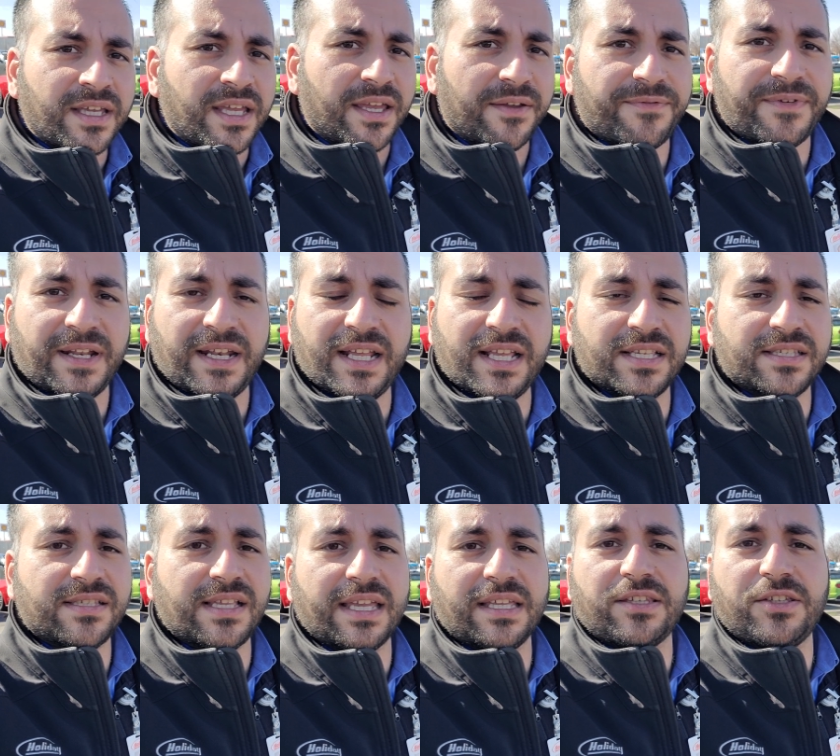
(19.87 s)
if it
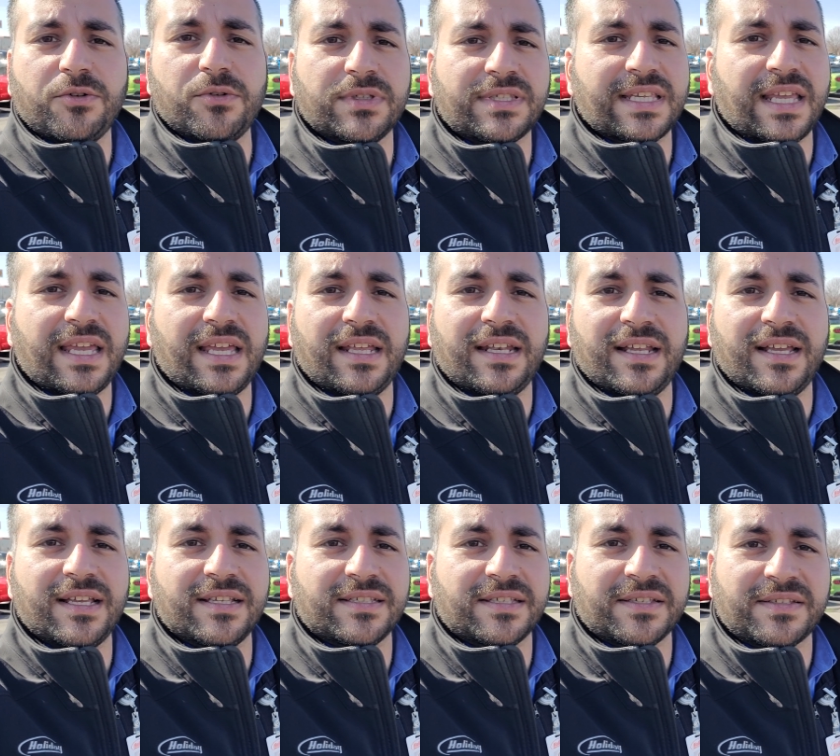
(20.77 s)
is like you say it
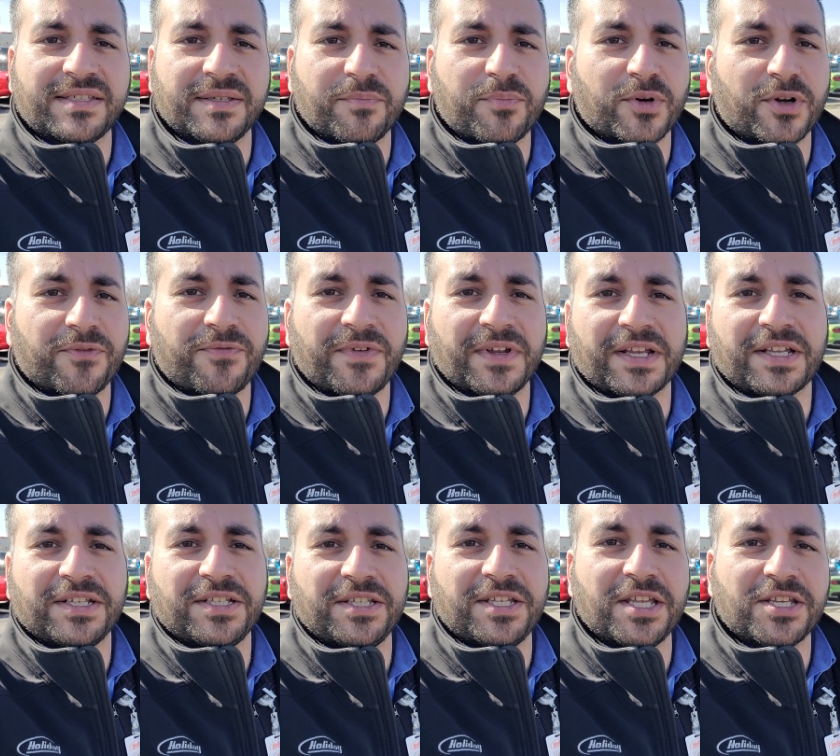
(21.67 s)
is, it's in
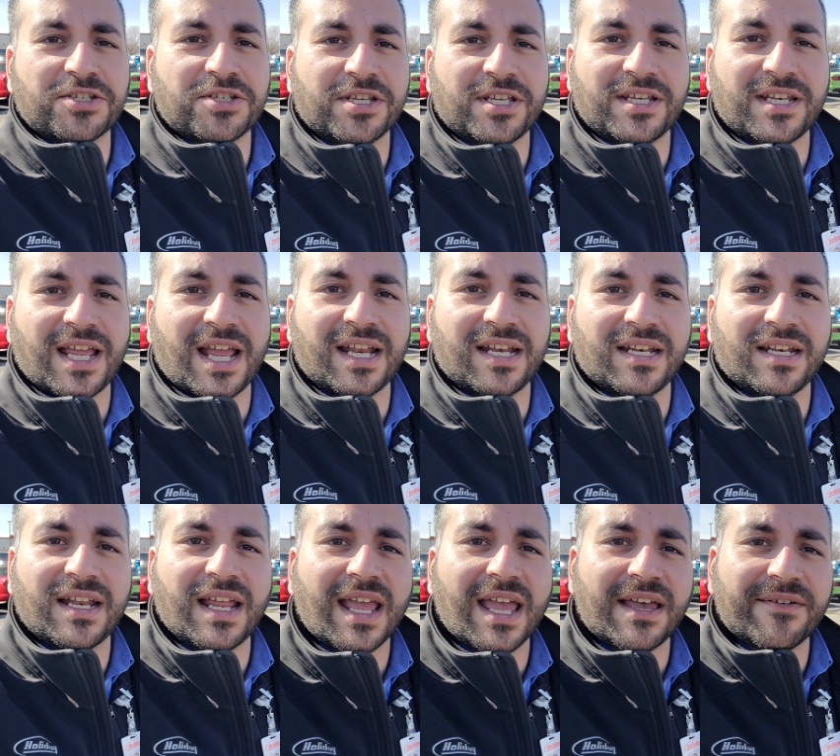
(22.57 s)
perfect condition, nine
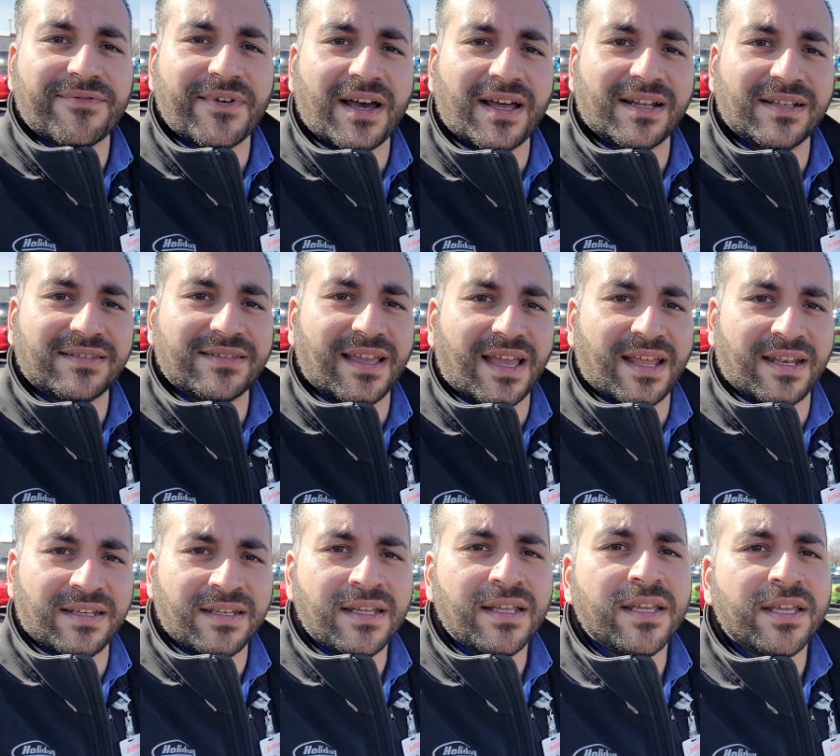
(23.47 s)
and a half out of
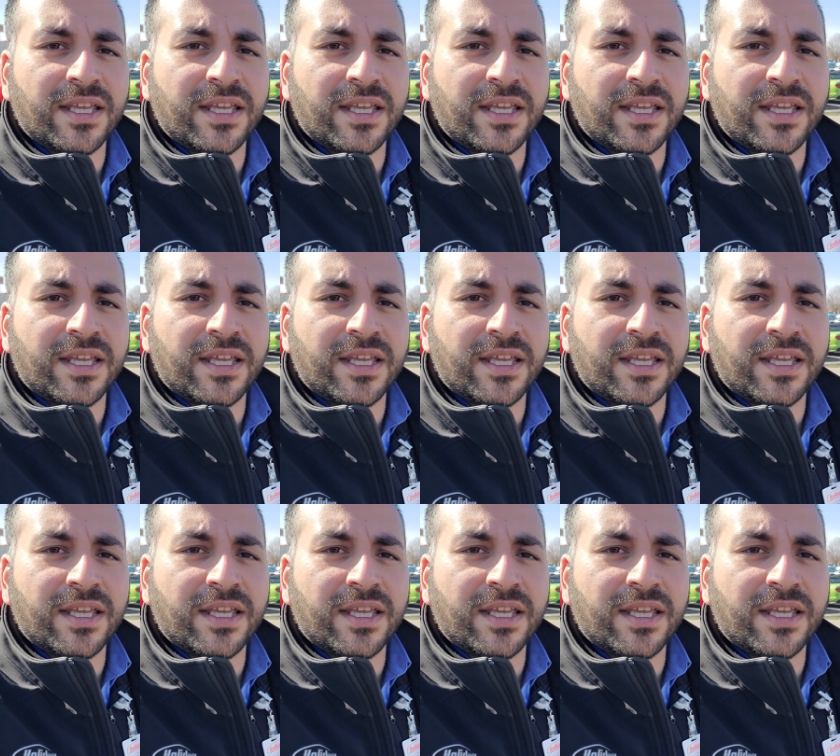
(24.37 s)
10,